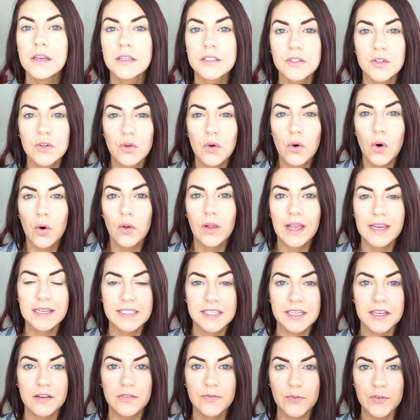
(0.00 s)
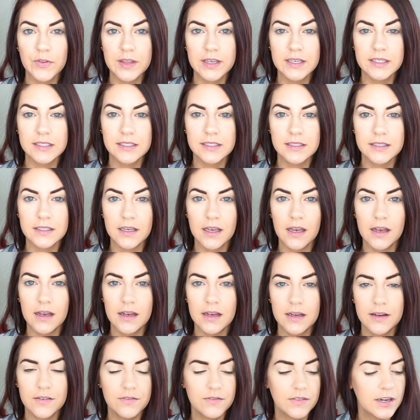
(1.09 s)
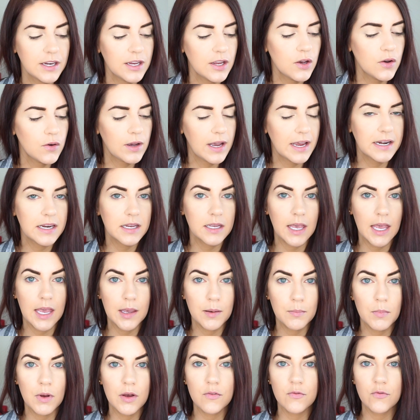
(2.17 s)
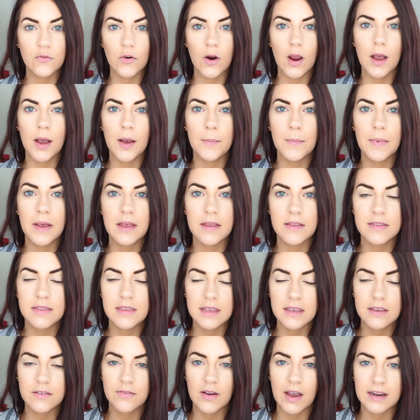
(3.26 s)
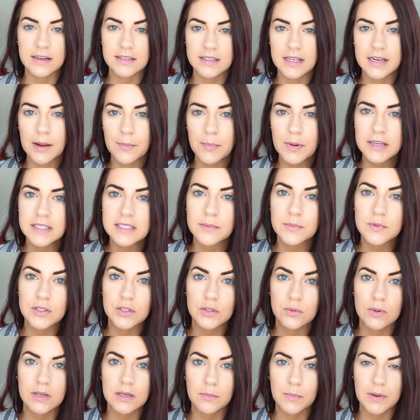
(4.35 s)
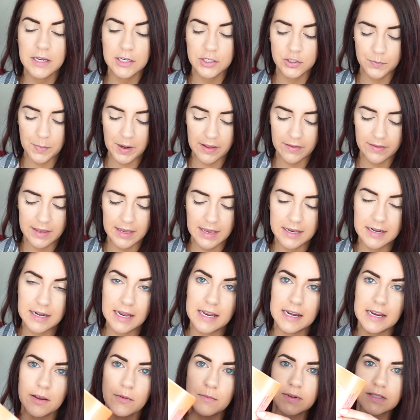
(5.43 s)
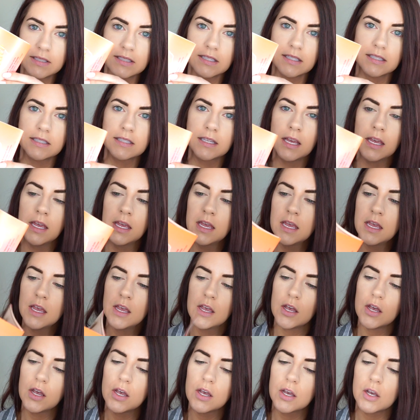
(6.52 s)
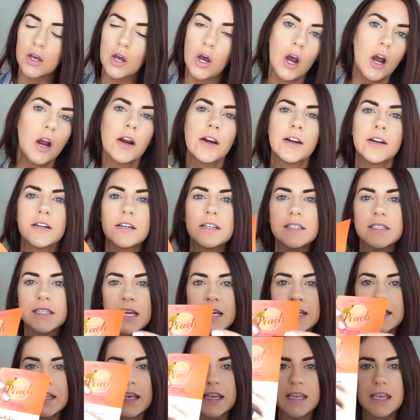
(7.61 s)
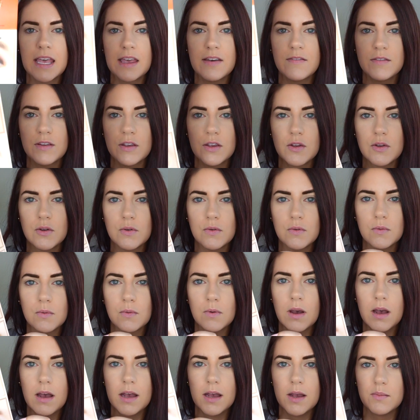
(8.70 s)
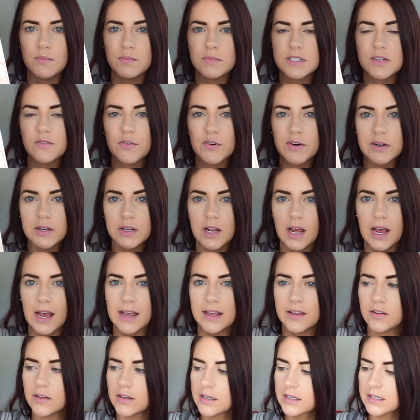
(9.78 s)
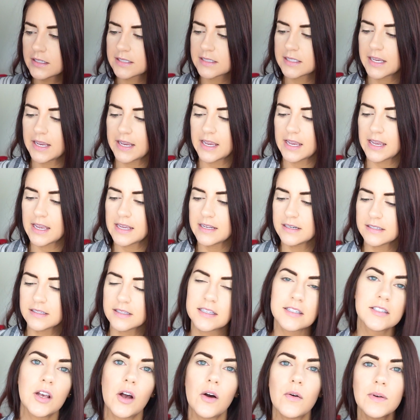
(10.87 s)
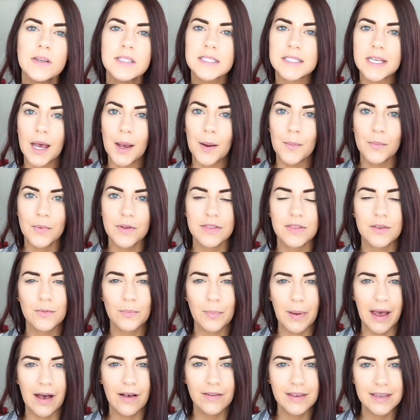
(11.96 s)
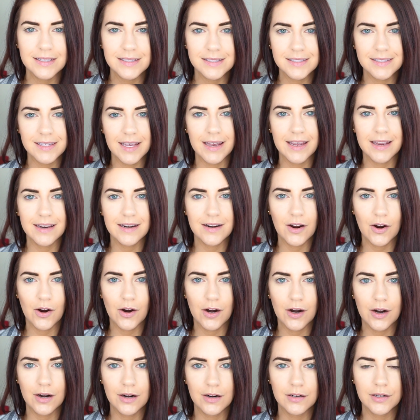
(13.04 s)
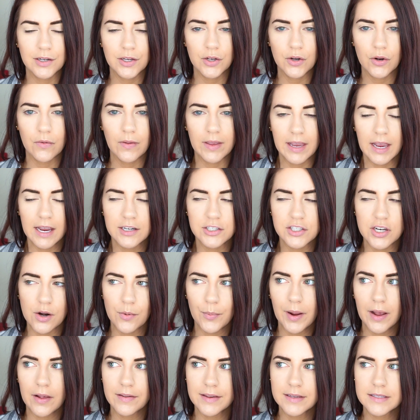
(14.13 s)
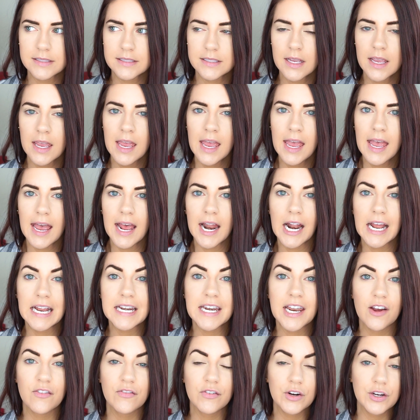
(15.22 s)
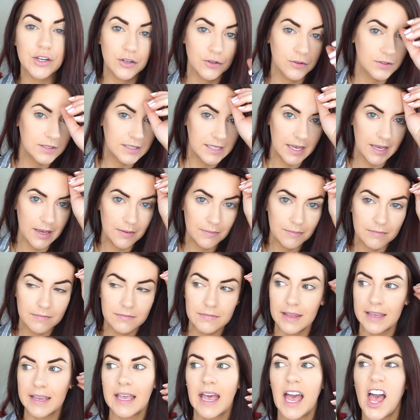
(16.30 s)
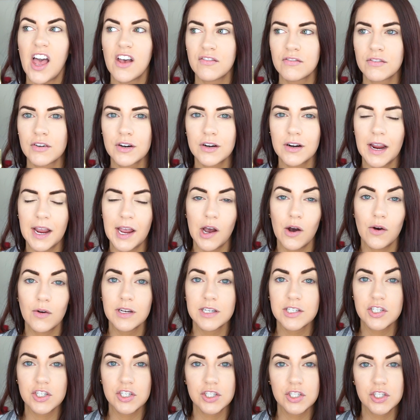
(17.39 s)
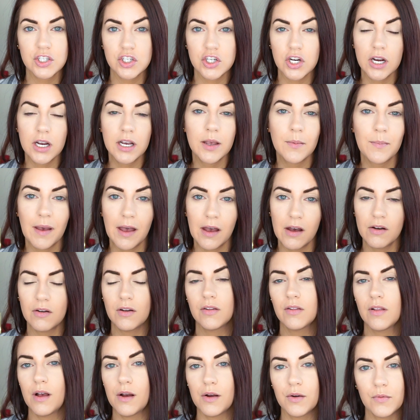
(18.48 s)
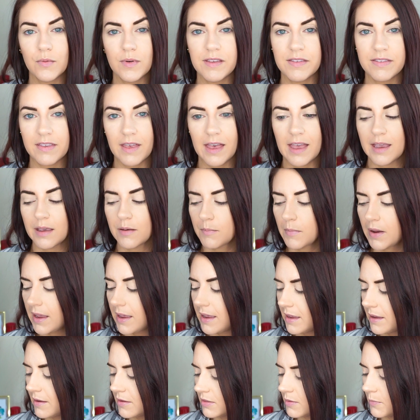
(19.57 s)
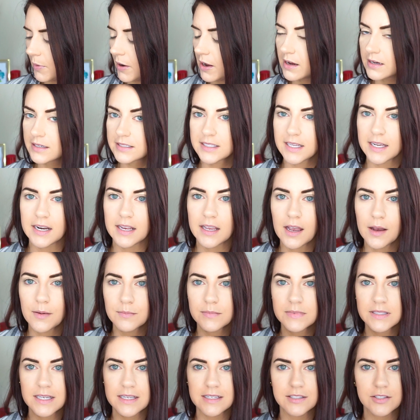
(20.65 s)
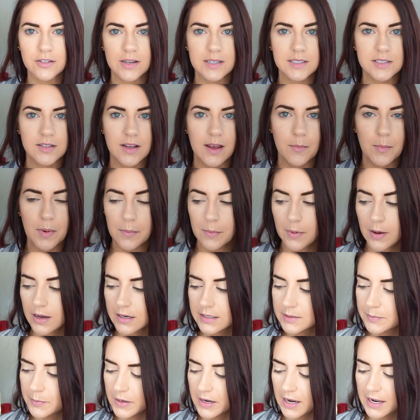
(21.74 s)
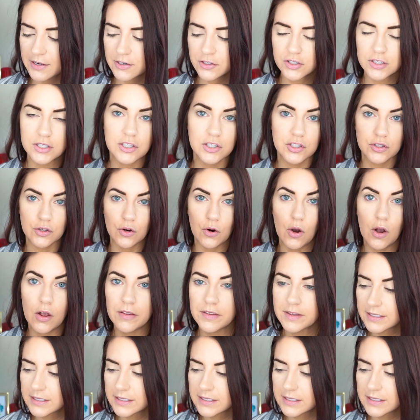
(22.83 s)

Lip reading: So the whole idea for this video kind of came from the fact that I picked up the Sweet Peach palette, and in it was this card set that gave you different eye looks, and these always come with the palettes that are, you know, like eyeshadow palettes, and I never use them like ever. I always just chunk them out along with like the box that it comes in, so I still have my box, but I usually just throw all